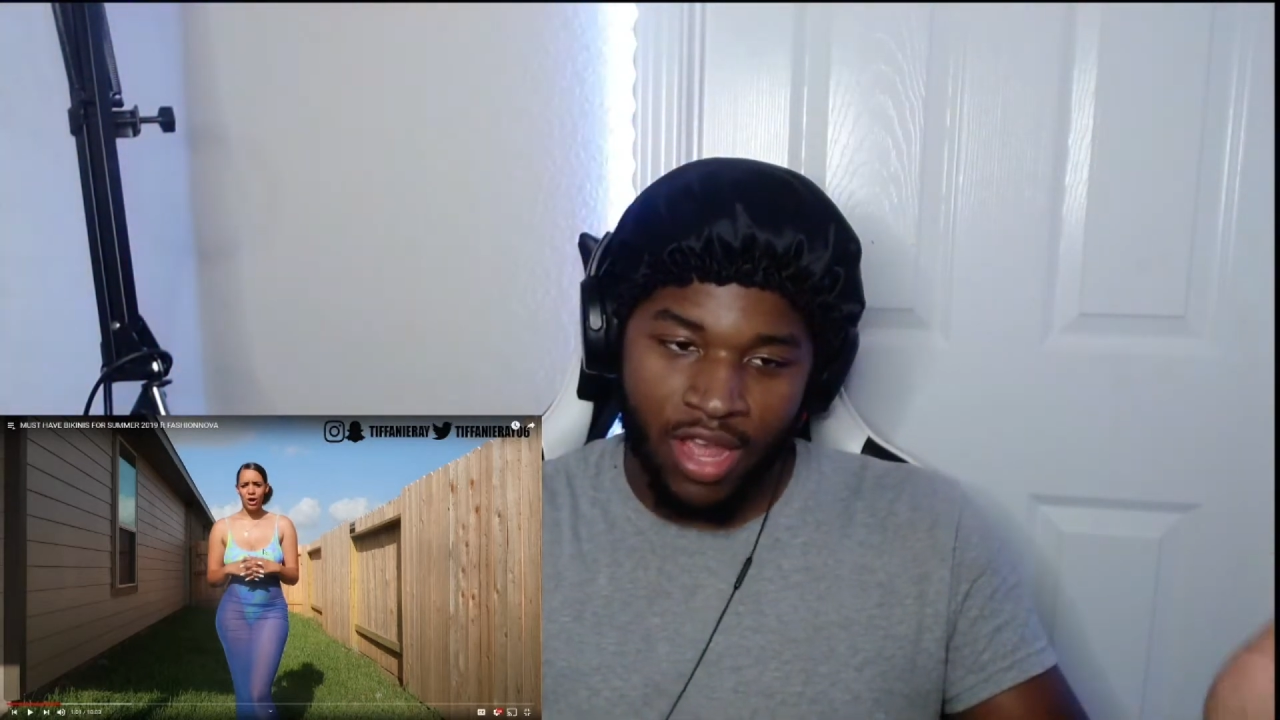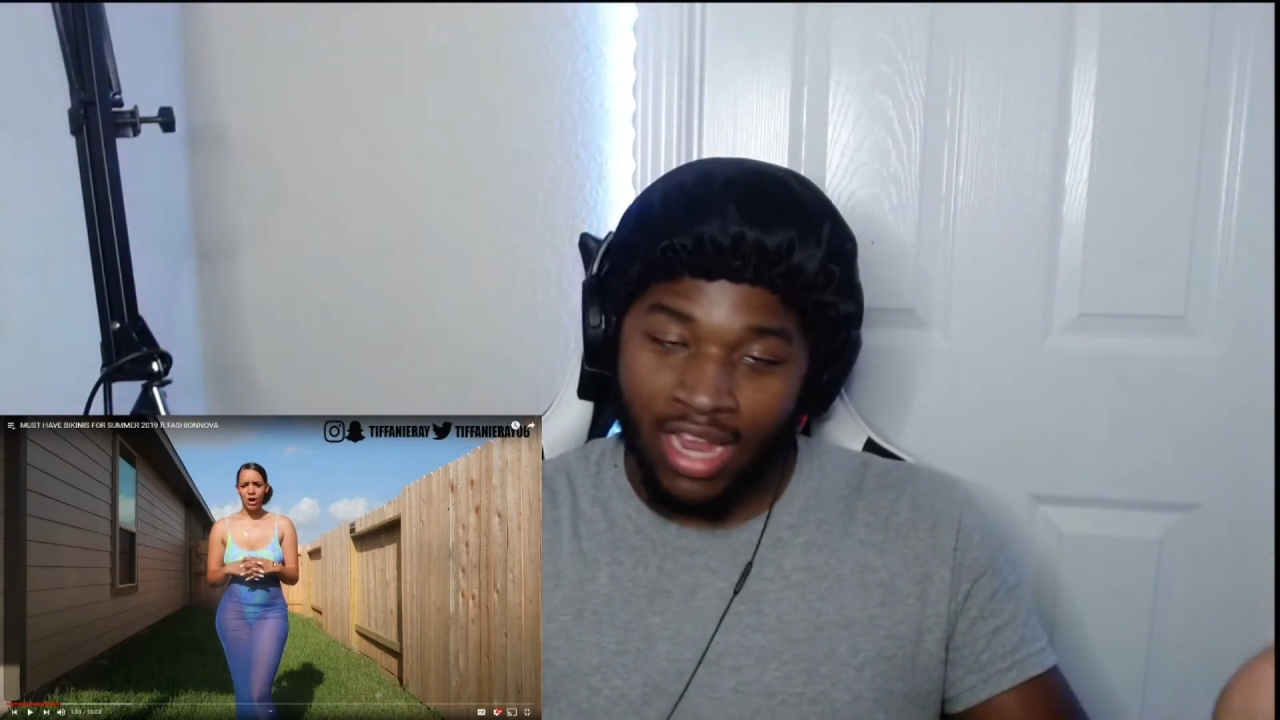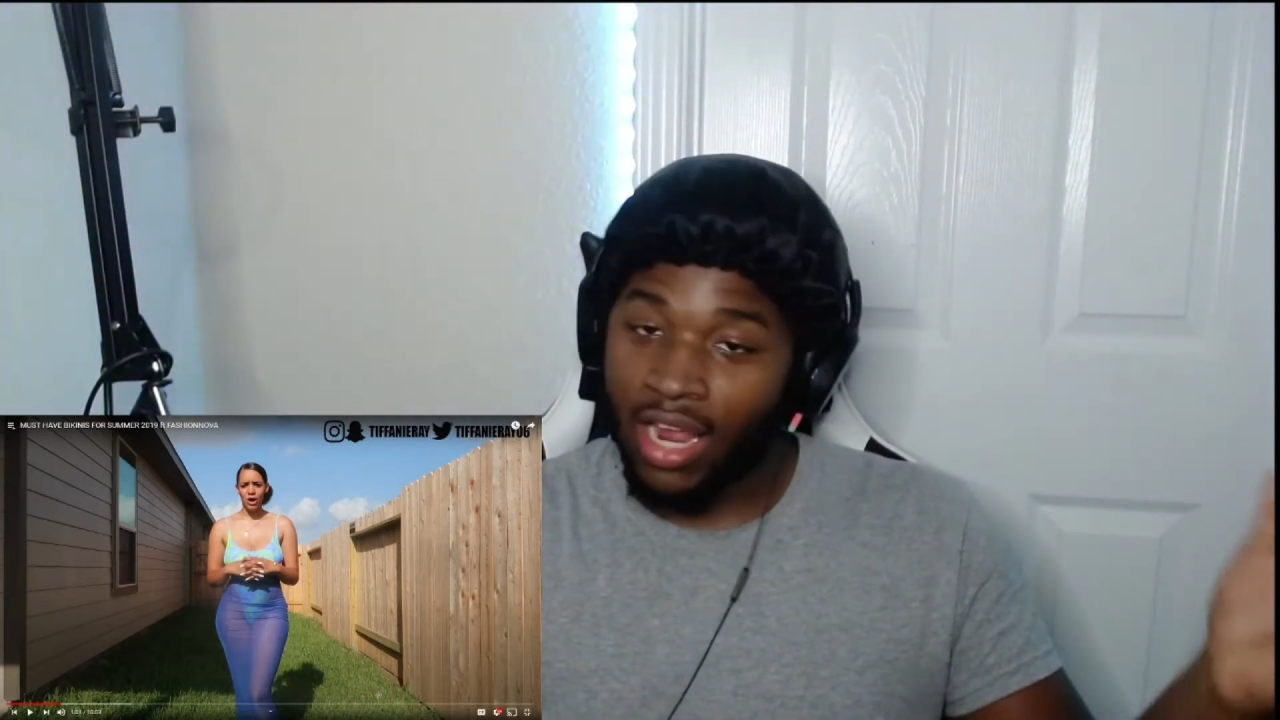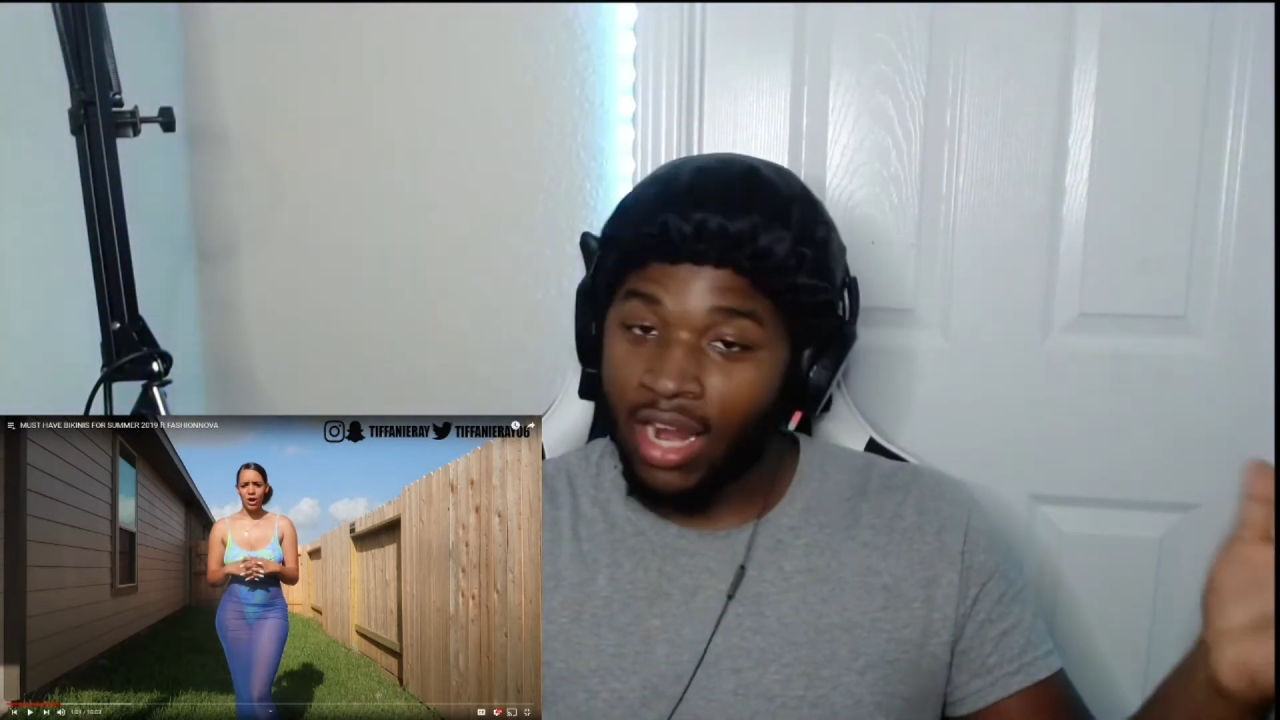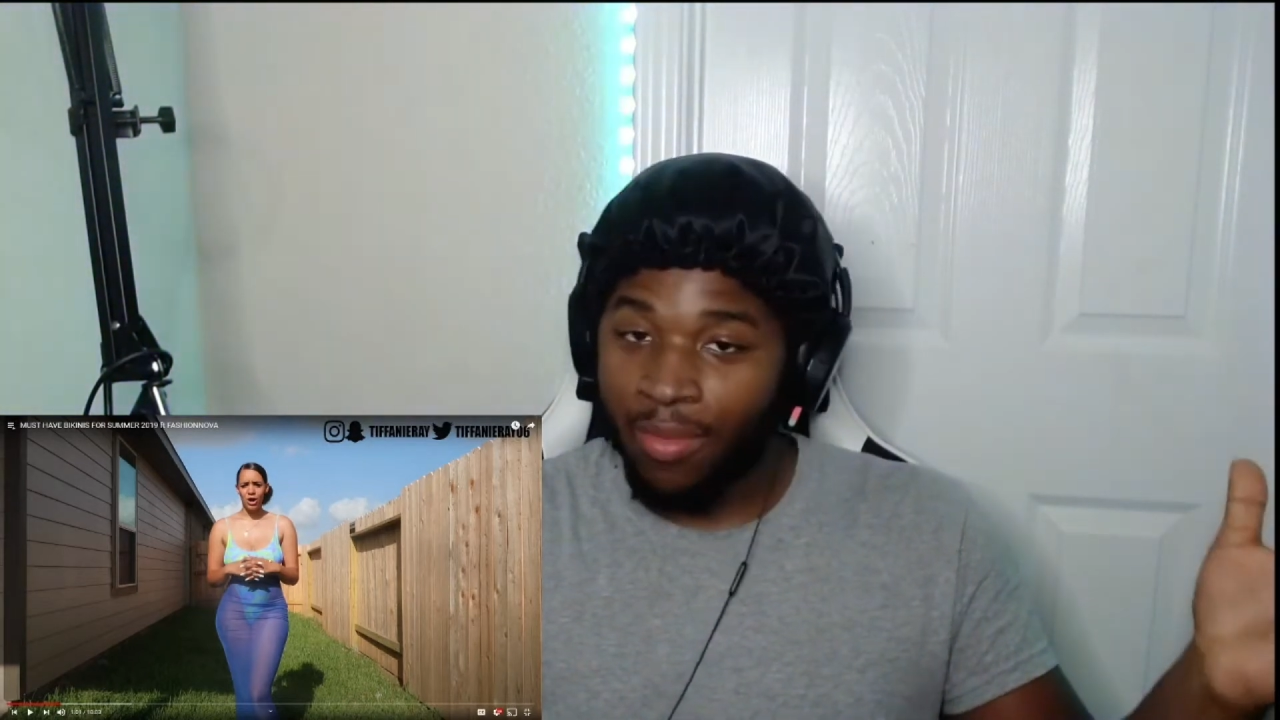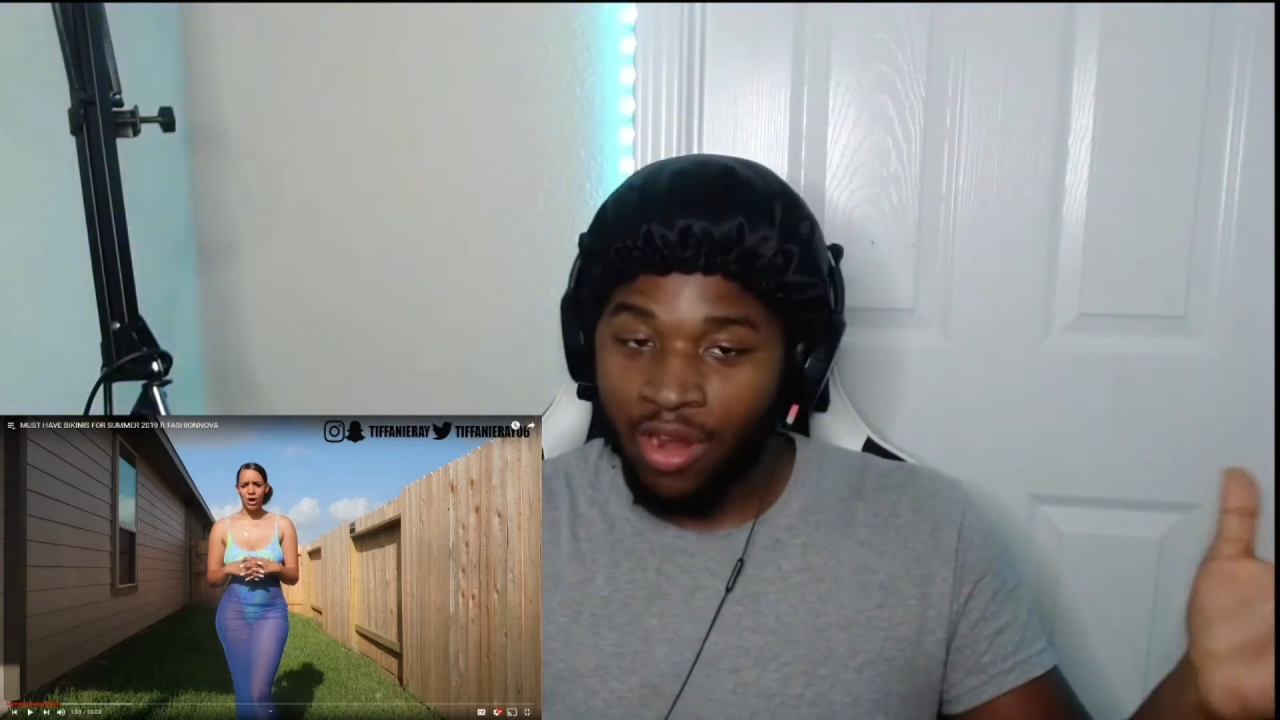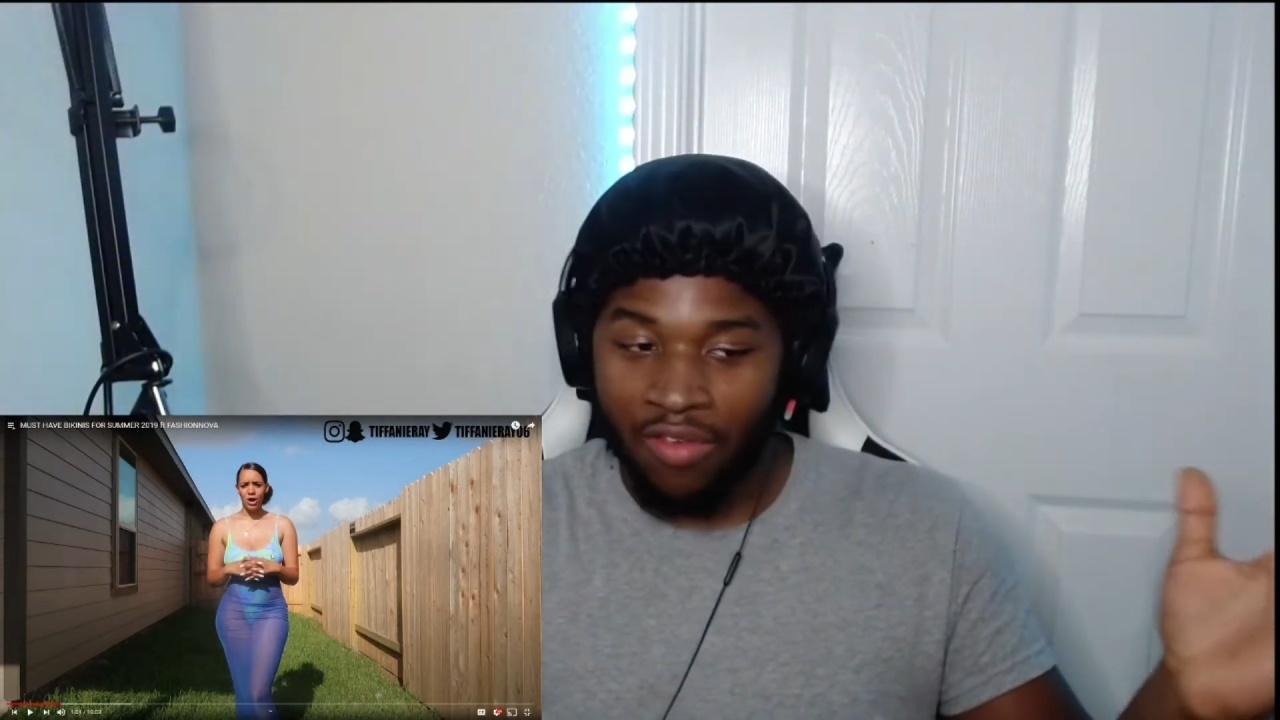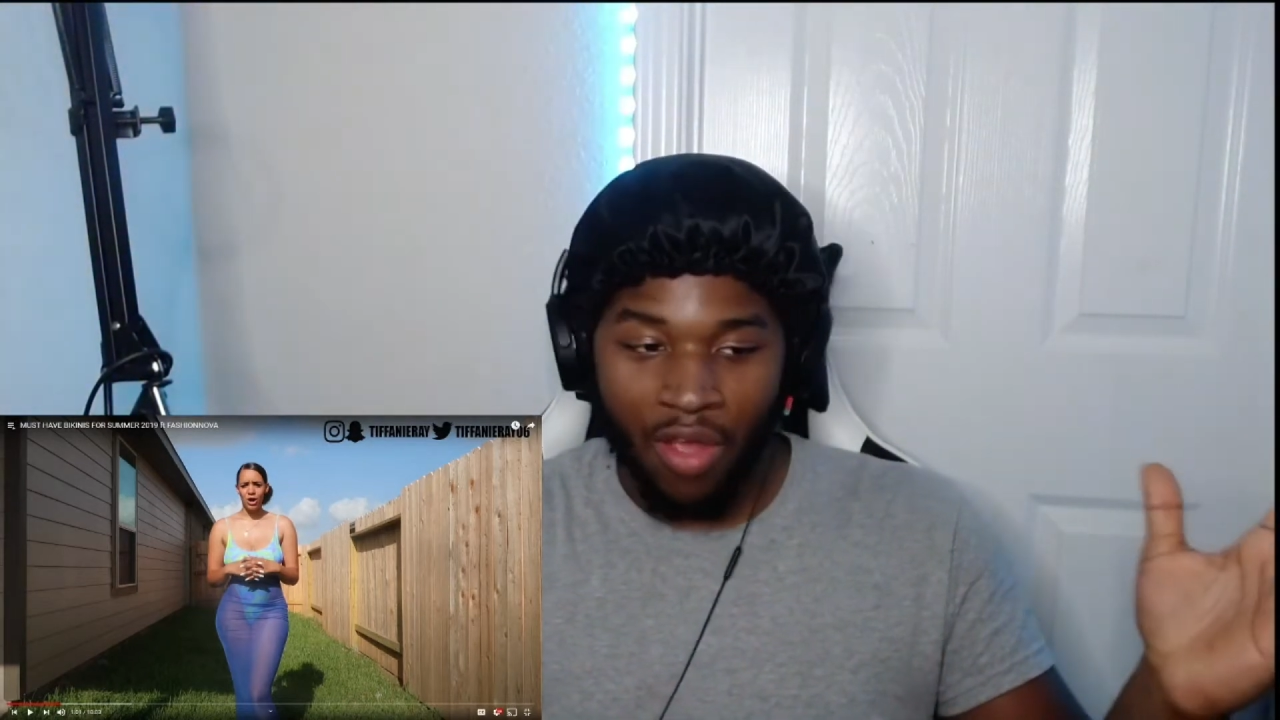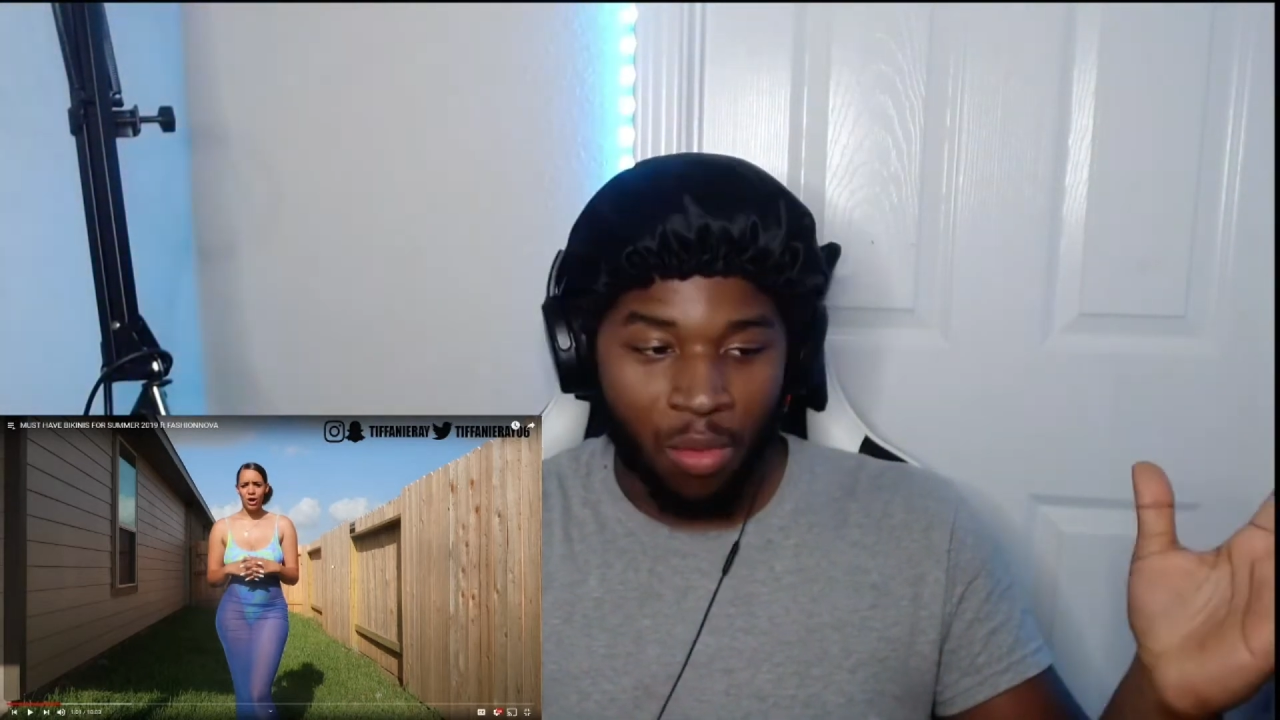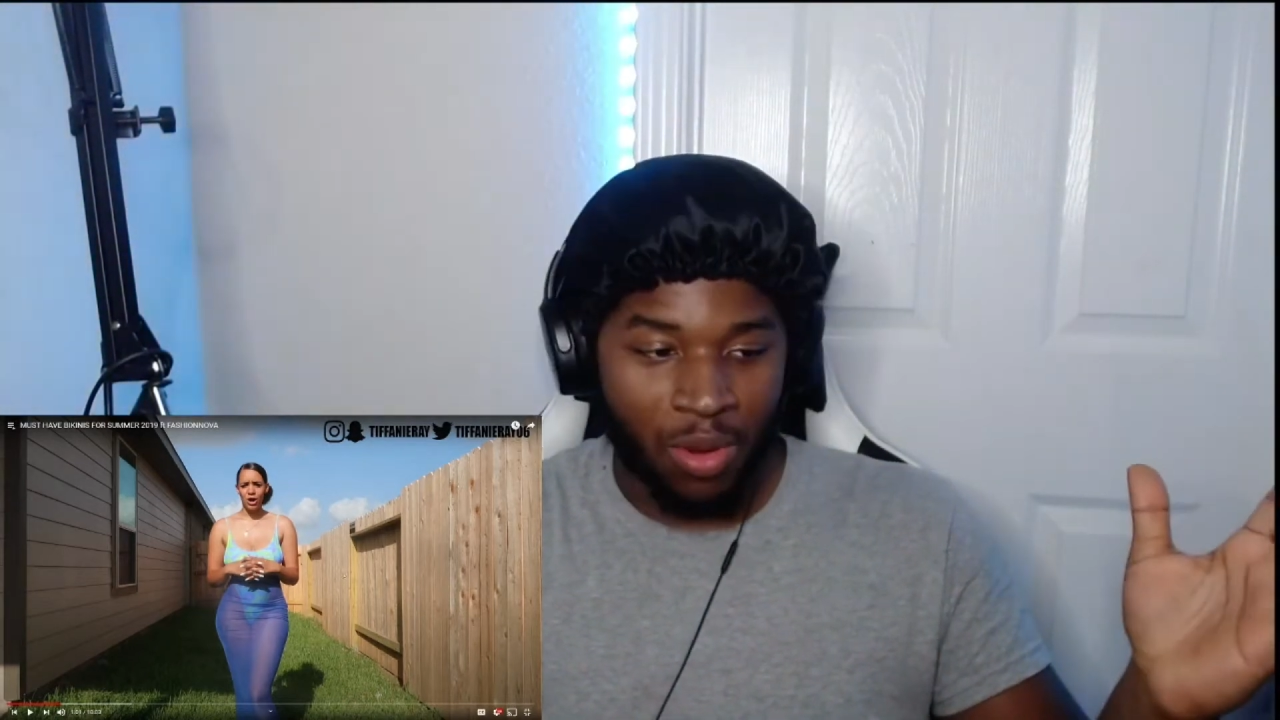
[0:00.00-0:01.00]
Y'all let me know if y'all
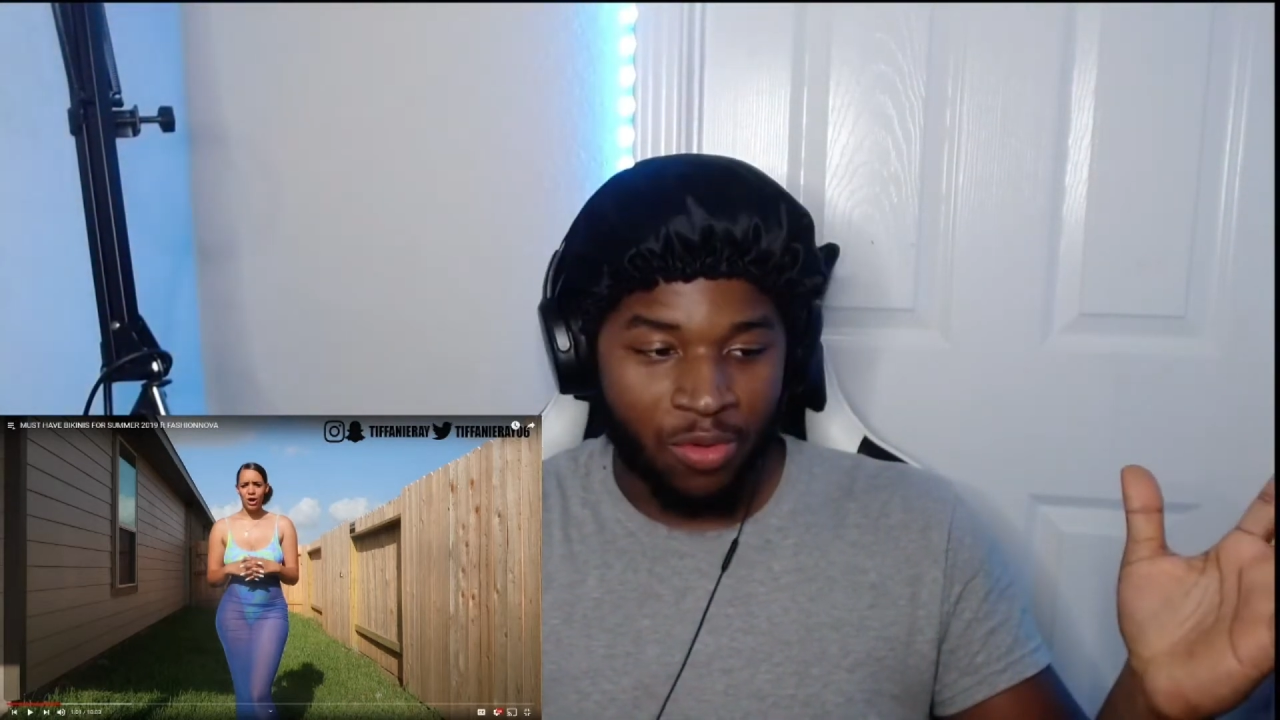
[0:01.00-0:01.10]
want me to